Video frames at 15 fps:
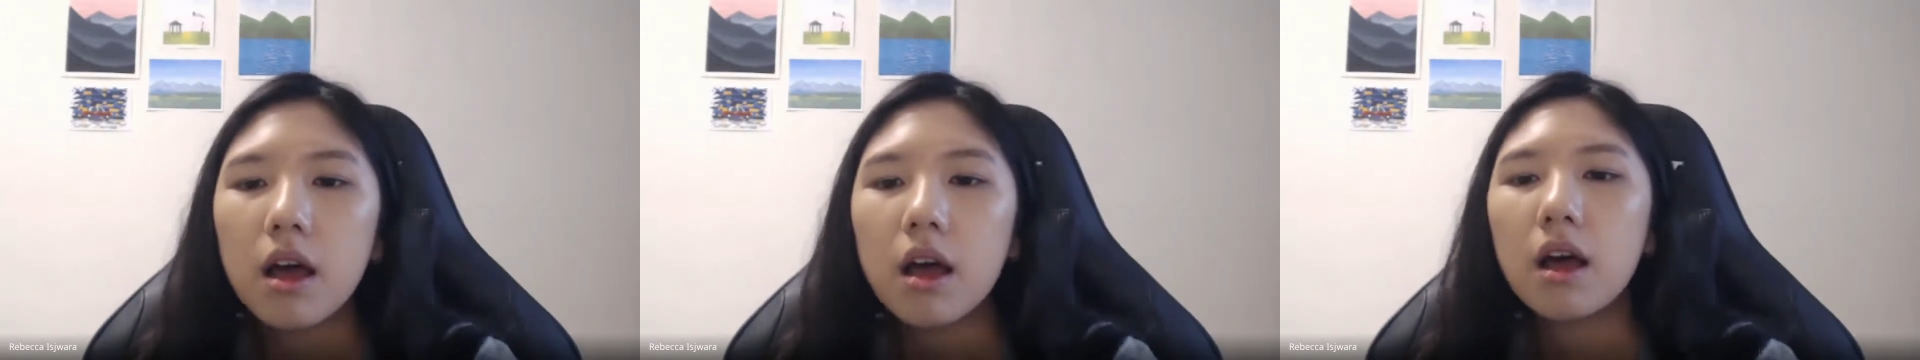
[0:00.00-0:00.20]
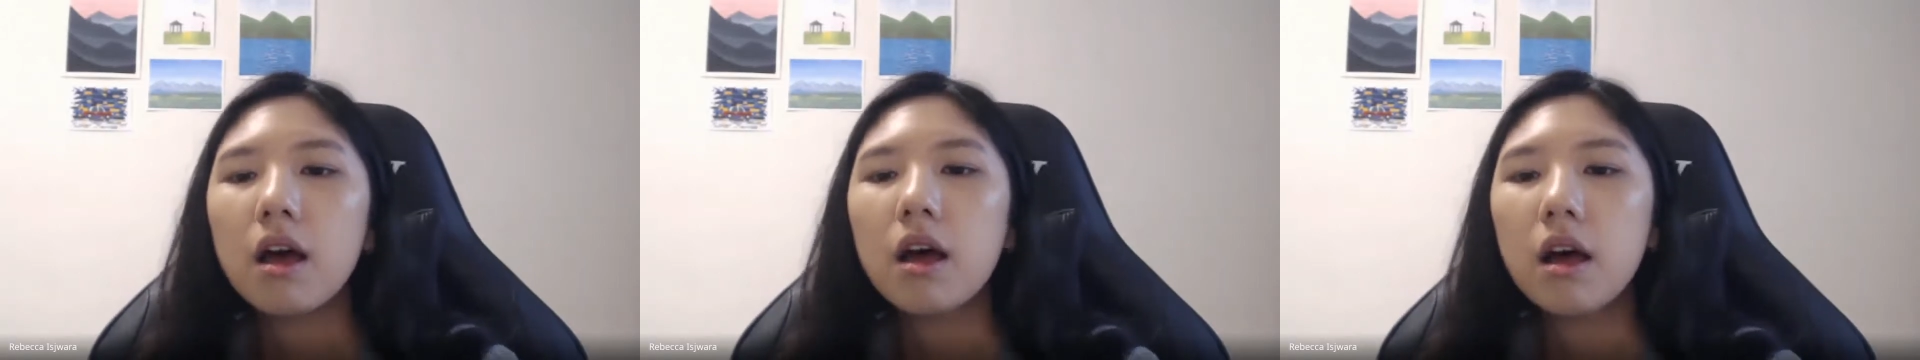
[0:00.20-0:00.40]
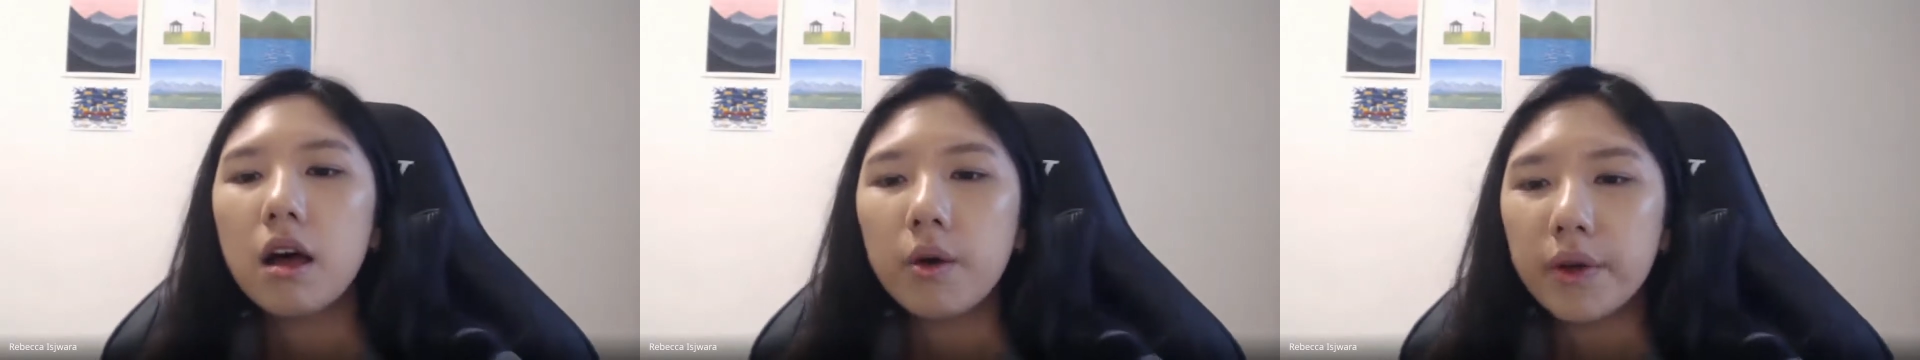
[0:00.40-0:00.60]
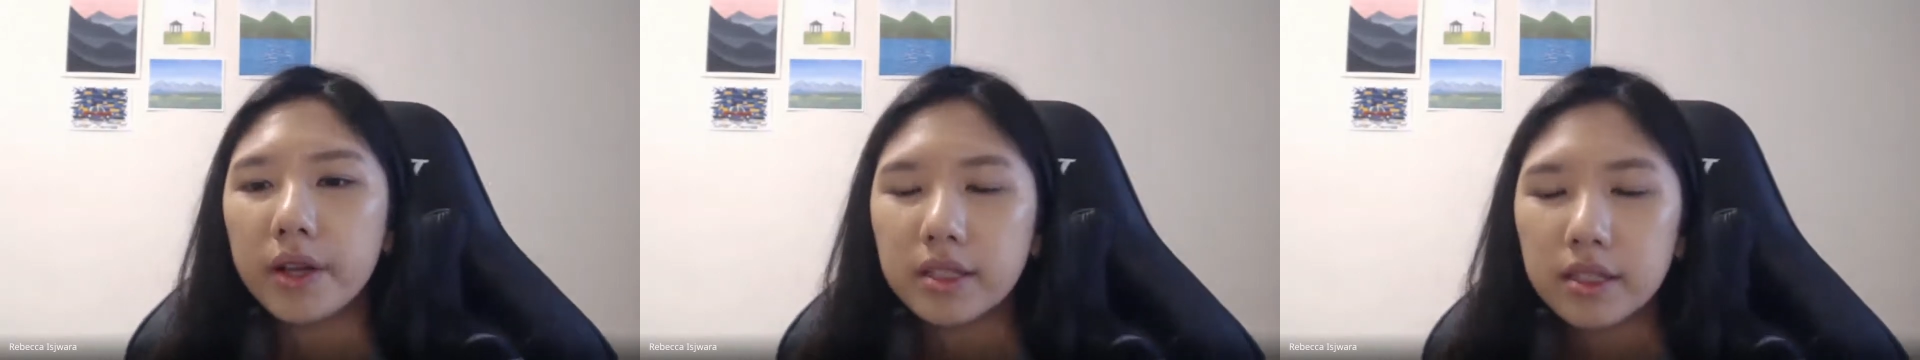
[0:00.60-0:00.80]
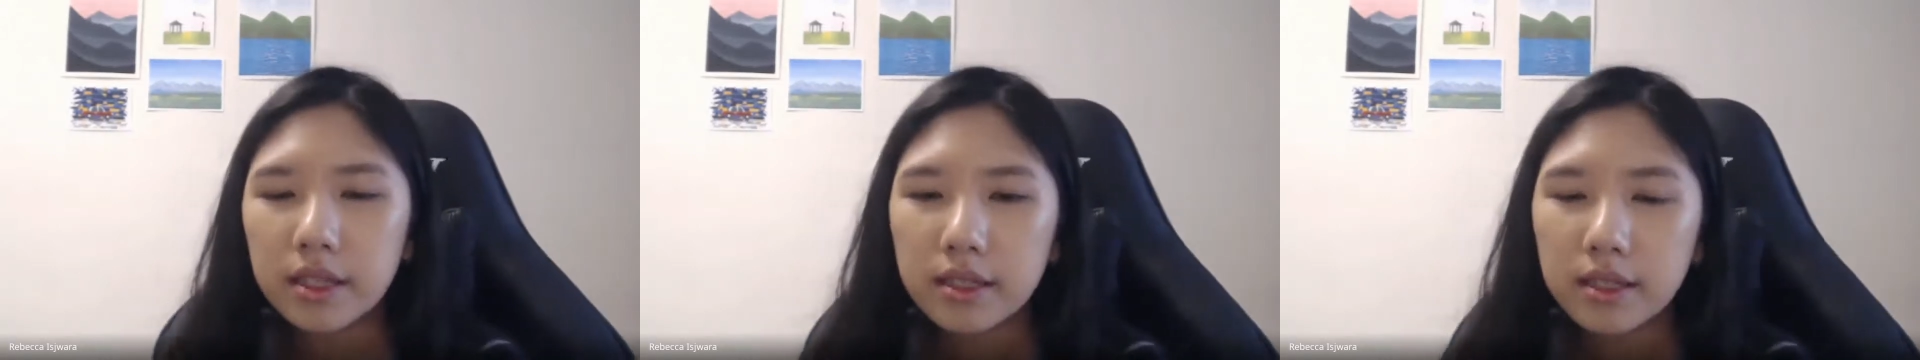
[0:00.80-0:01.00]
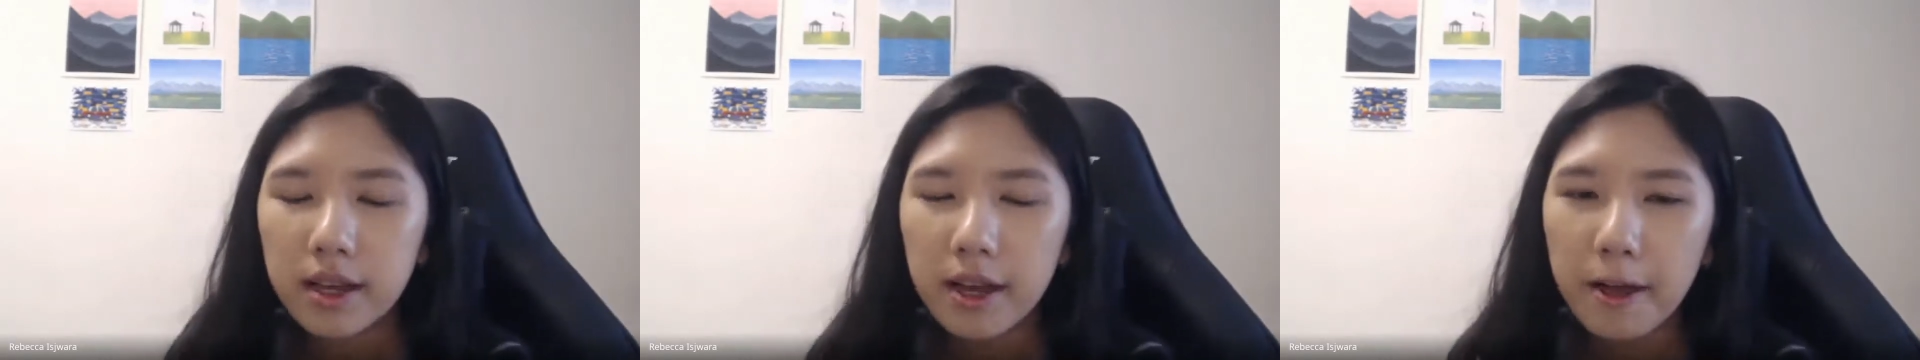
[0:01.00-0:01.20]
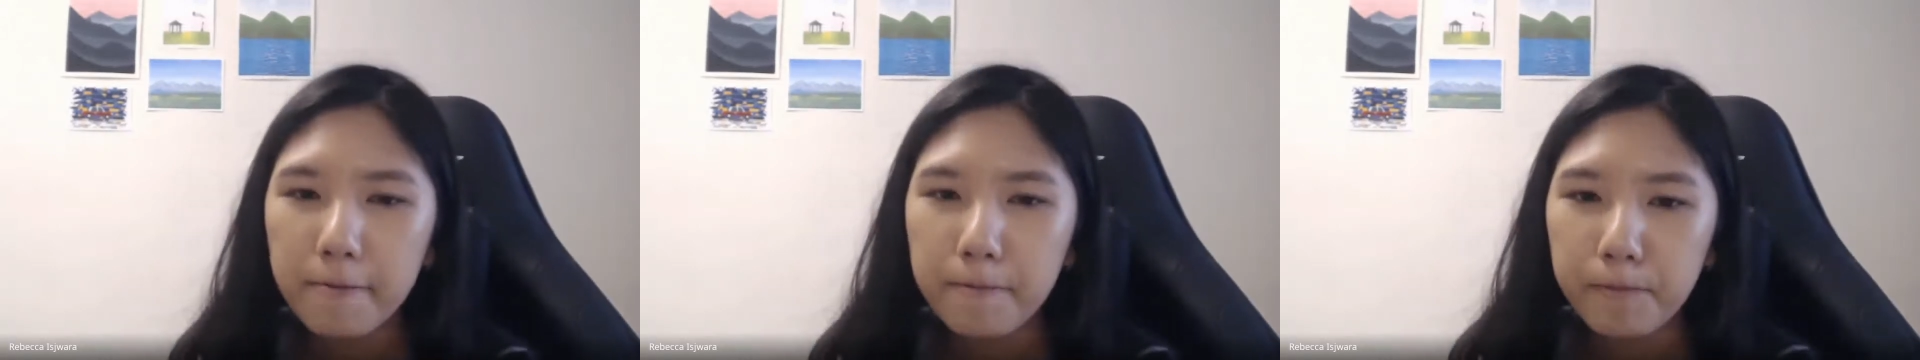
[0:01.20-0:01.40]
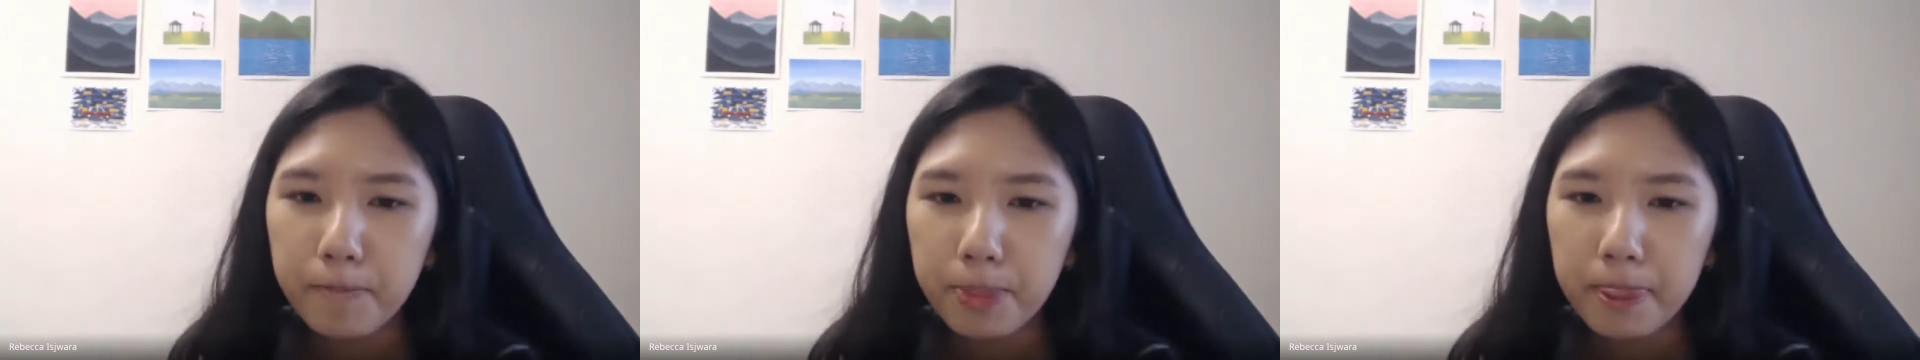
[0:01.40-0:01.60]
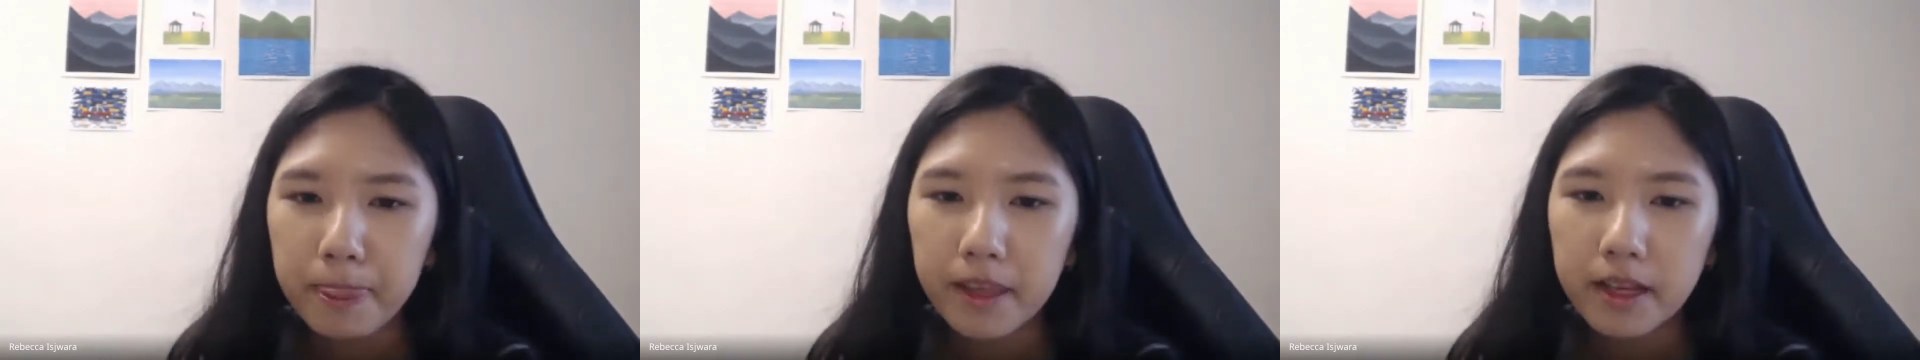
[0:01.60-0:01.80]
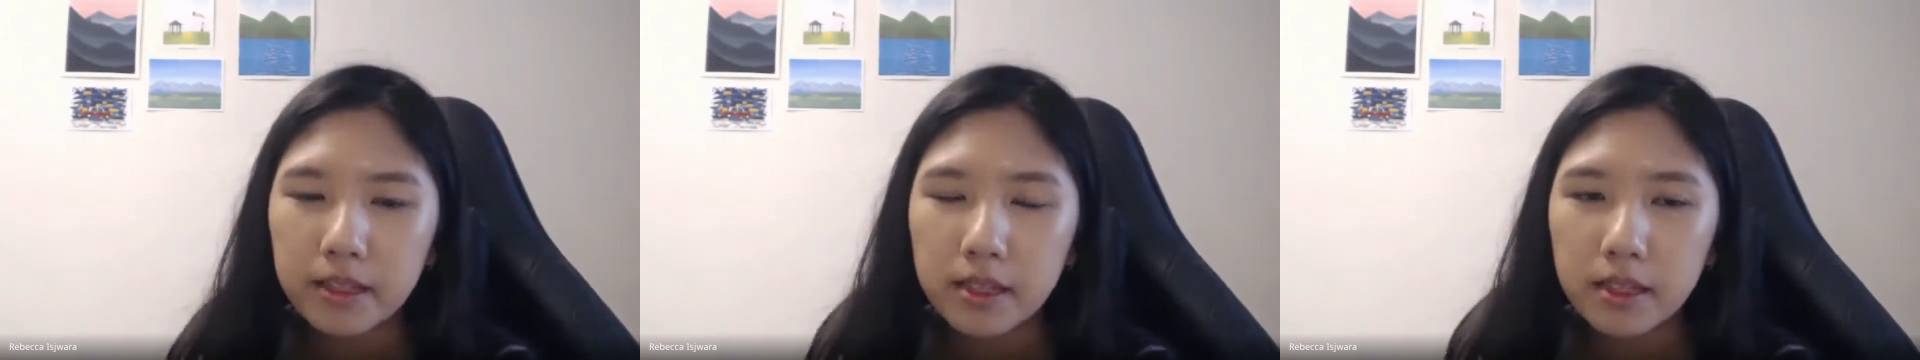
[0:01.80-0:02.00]
Oh, is this
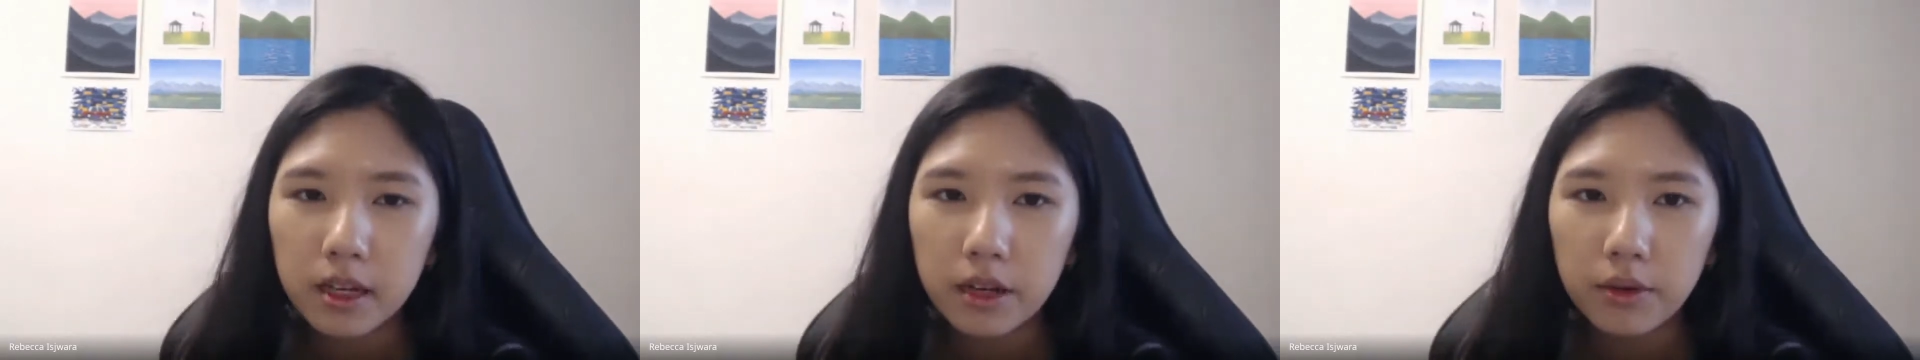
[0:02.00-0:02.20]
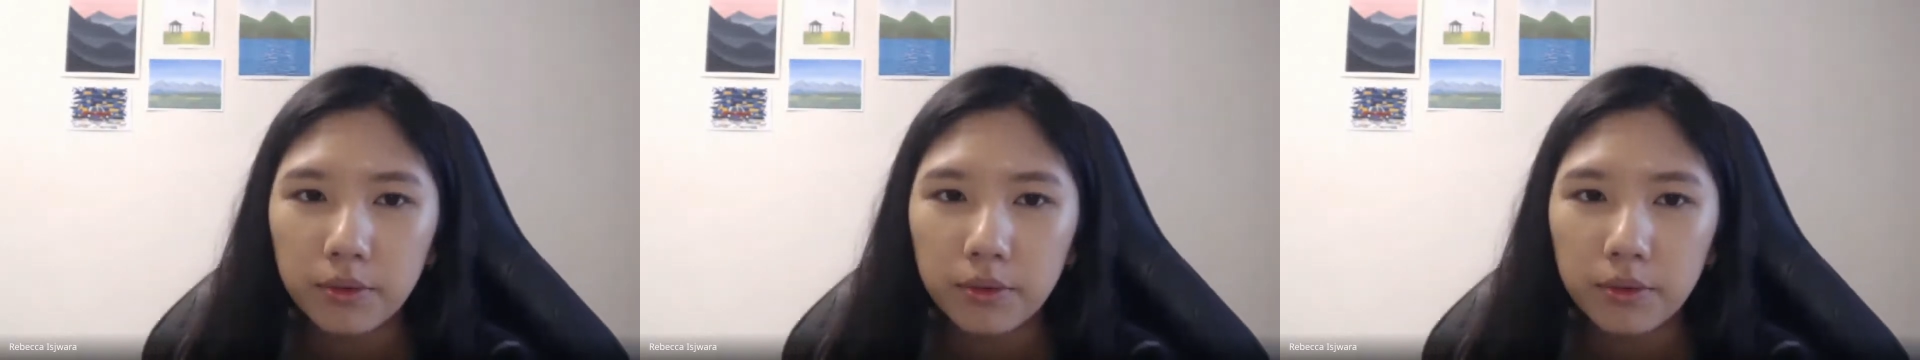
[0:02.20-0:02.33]
a